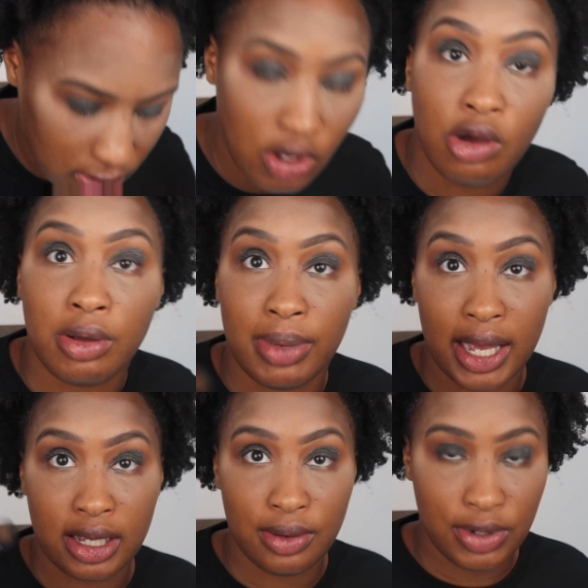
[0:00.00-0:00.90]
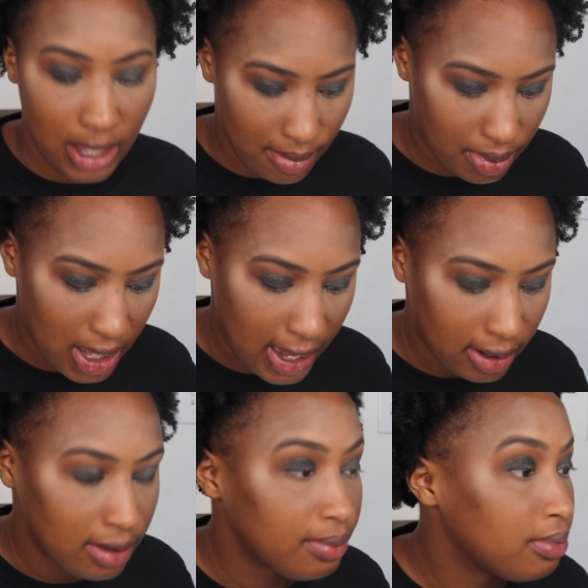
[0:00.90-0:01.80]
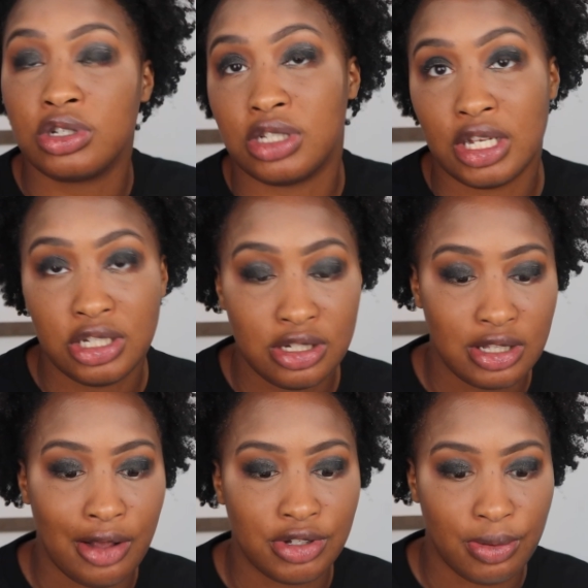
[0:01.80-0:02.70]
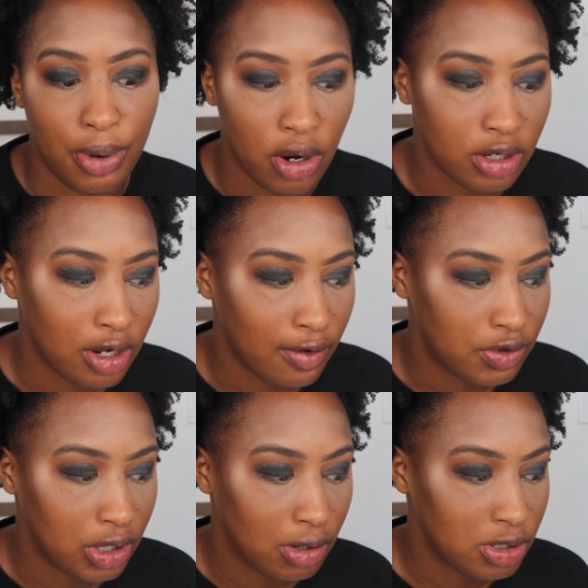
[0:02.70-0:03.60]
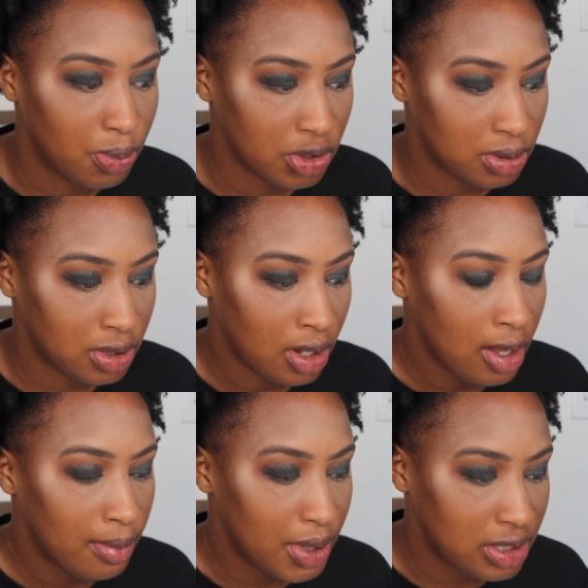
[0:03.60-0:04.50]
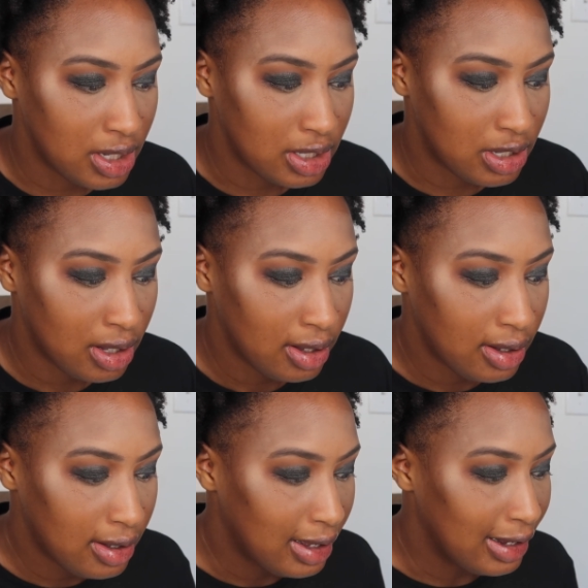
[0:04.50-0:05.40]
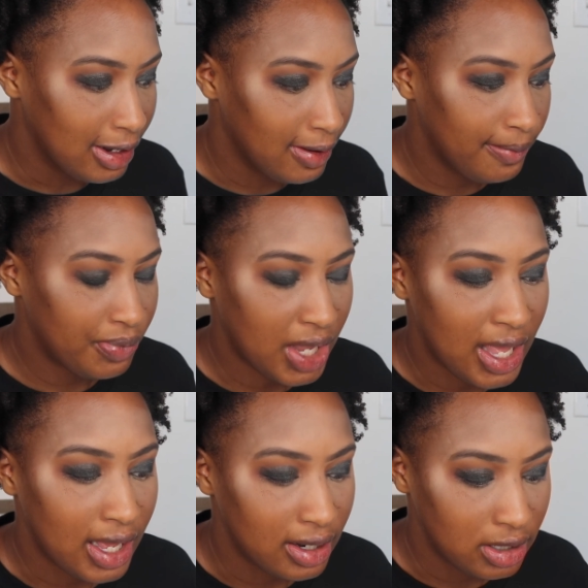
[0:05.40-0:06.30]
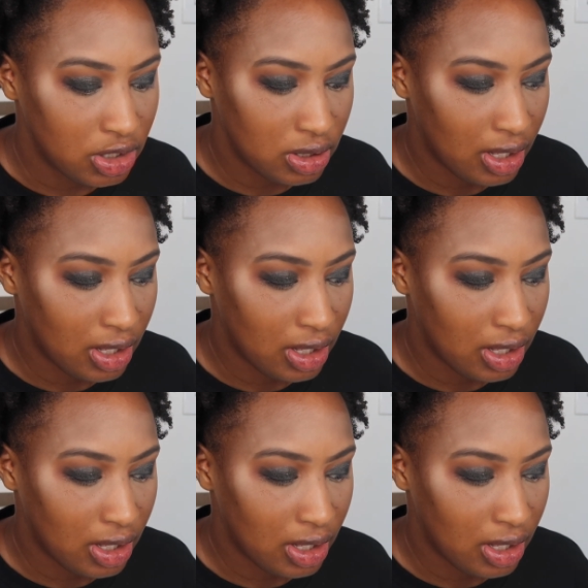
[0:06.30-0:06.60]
Going back in with that black organizations that I was a part of, you know, sports, business, and